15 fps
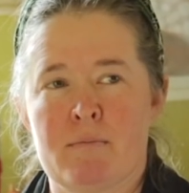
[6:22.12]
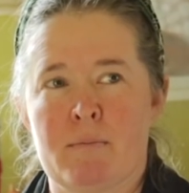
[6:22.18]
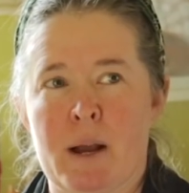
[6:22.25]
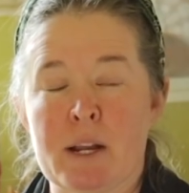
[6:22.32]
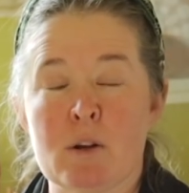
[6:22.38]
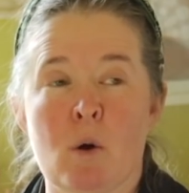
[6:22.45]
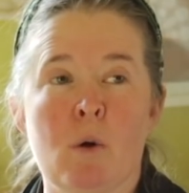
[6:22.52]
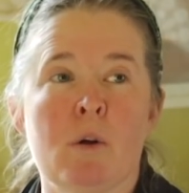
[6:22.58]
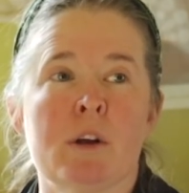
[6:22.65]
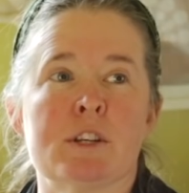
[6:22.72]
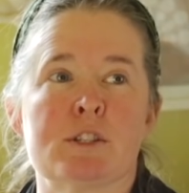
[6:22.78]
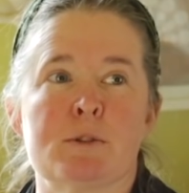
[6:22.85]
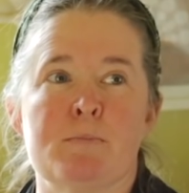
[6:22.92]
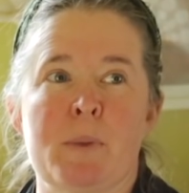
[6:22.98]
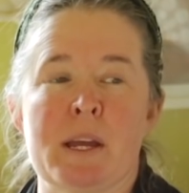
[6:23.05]
my goal
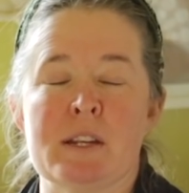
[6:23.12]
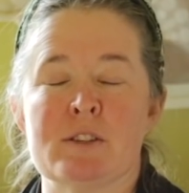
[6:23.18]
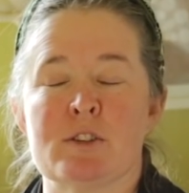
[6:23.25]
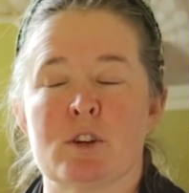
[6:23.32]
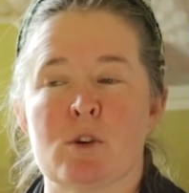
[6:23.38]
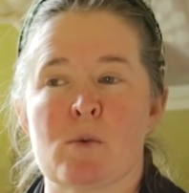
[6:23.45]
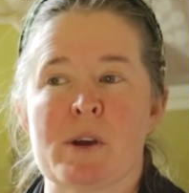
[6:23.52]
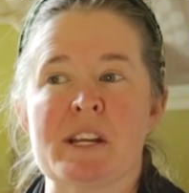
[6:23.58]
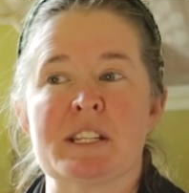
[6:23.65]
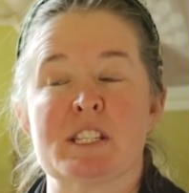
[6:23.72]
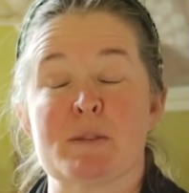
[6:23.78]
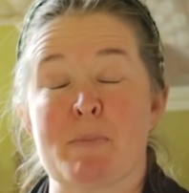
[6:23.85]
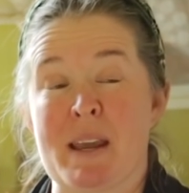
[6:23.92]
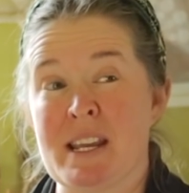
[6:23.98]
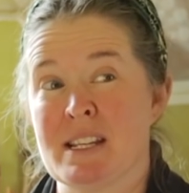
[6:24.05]
has been to create
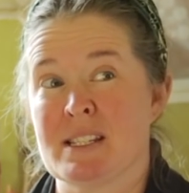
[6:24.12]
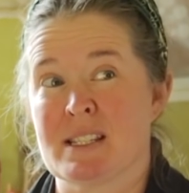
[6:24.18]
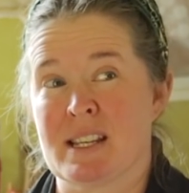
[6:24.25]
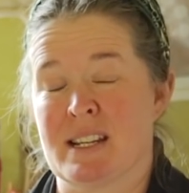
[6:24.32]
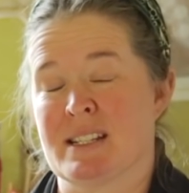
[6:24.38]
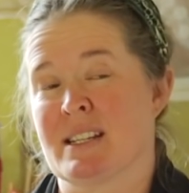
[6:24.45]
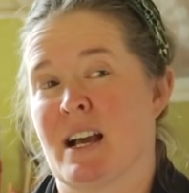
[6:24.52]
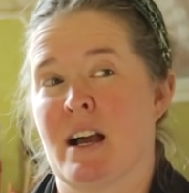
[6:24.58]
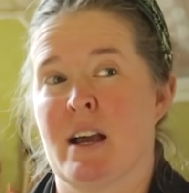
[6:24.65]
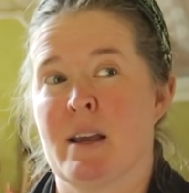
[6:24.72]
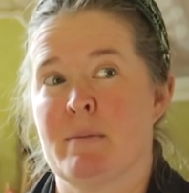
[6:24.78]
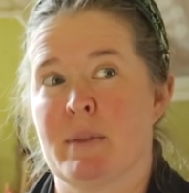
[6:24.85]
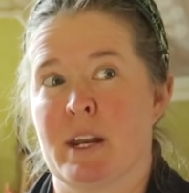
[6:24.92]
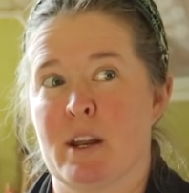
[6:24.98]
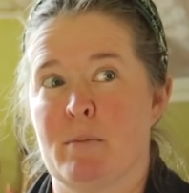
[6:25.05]
space and
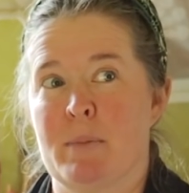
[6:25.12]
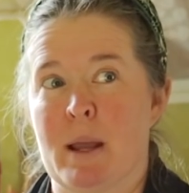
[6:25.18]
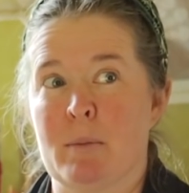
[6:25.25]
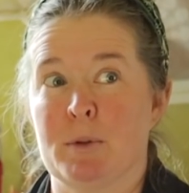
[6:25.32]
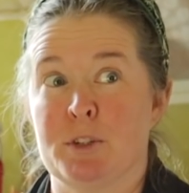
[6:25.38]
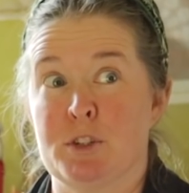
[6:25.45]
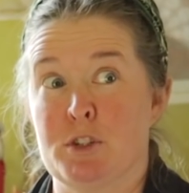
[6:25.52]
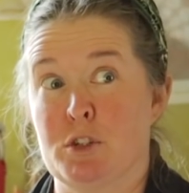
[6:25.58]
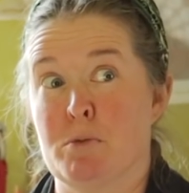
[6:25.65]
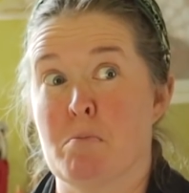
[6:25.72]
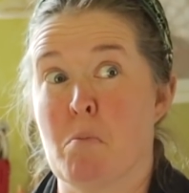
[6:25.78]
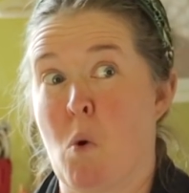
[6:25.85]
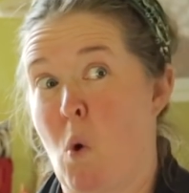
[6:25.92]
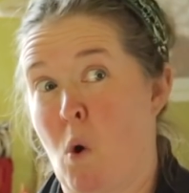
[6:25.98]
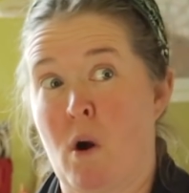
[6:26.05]
time that I'd be able to do
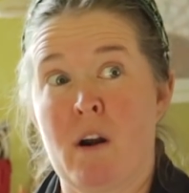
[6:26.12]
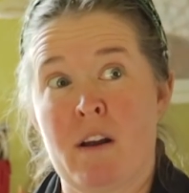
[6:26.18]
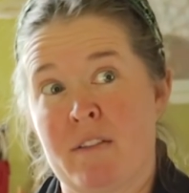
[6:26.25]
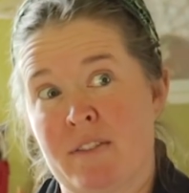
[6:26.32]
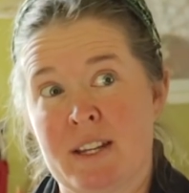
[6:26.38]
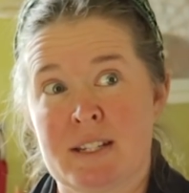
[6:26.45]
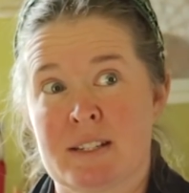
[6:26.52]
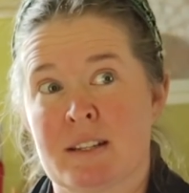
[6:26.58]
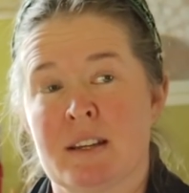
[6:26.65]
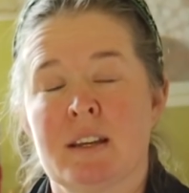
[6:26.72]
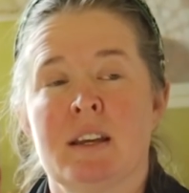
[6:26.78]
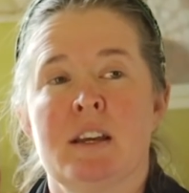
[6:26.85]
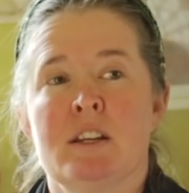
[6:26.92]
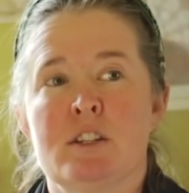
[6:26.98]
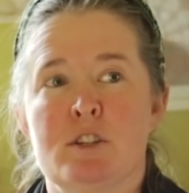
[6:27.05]
more of it,
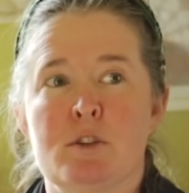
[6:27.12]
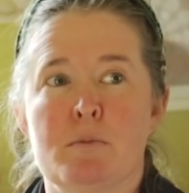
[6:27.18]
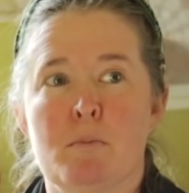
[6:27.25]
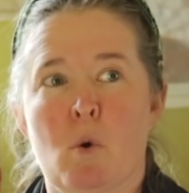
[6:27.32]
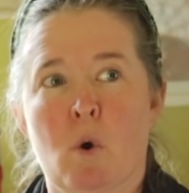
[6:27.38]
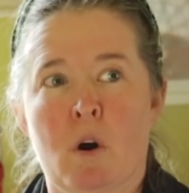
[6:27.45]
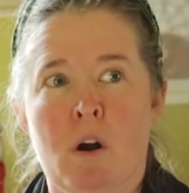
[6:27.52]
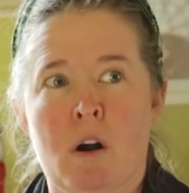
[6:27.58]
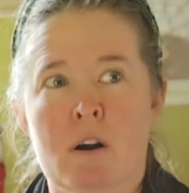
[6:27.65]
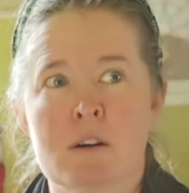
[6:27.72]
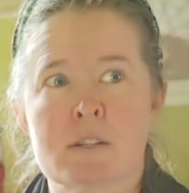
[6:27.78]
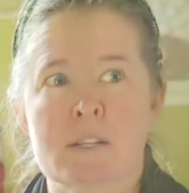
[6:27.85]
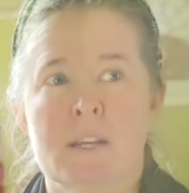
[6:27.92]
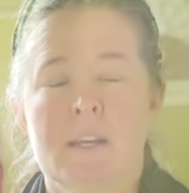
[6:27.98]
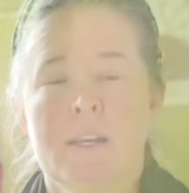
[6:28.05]
to do more
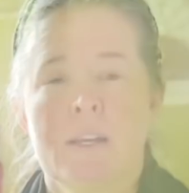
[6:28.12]
art.